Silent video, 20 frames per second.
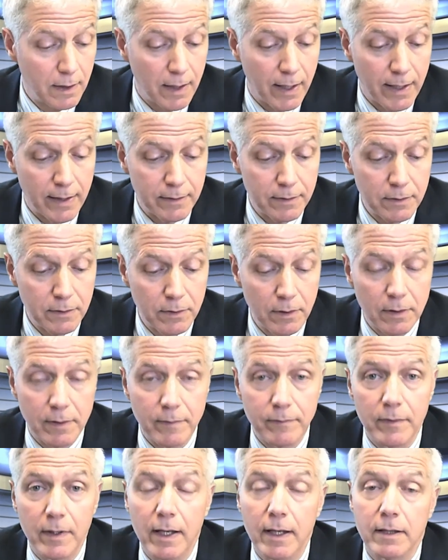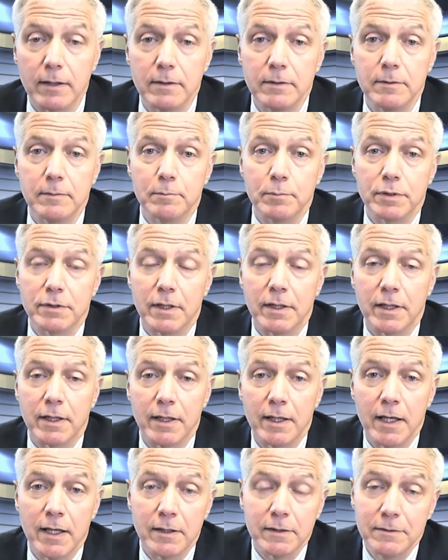I hadn't thought of that. But then
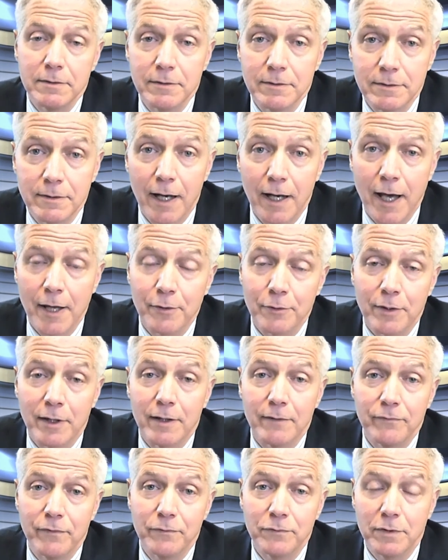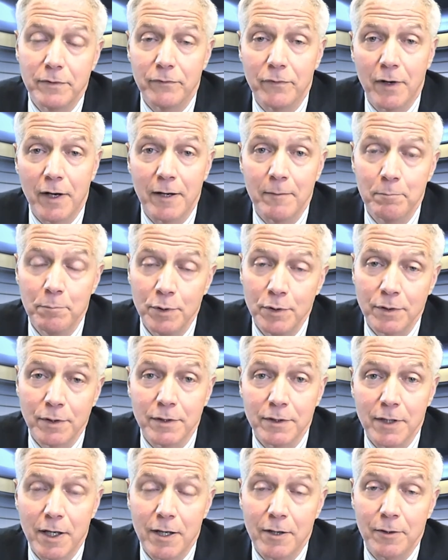again, I don't have $55
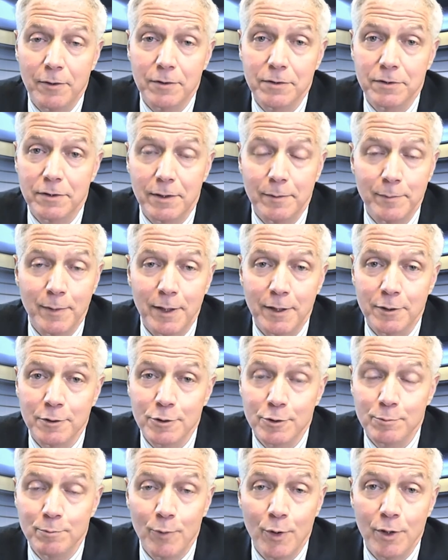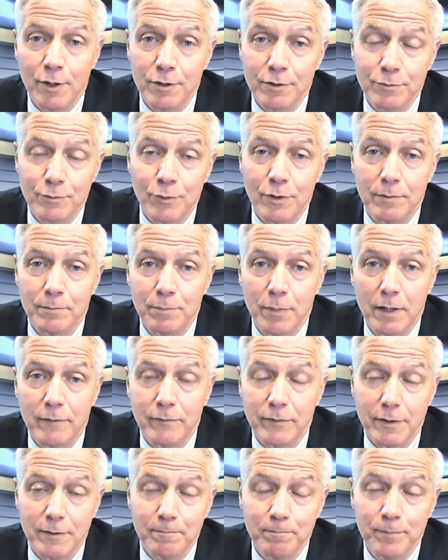billion and I'm not as smart as Warren
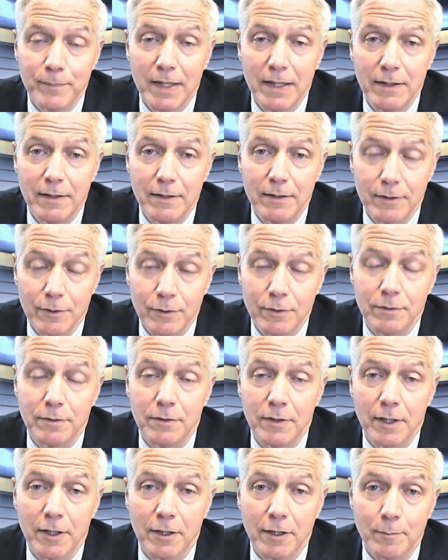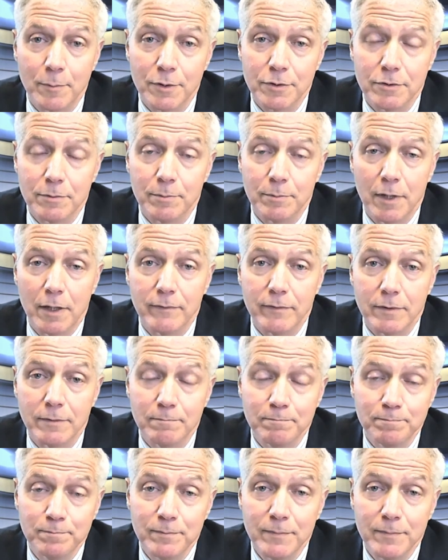Buffett. Good thinking, Mr. Buffett.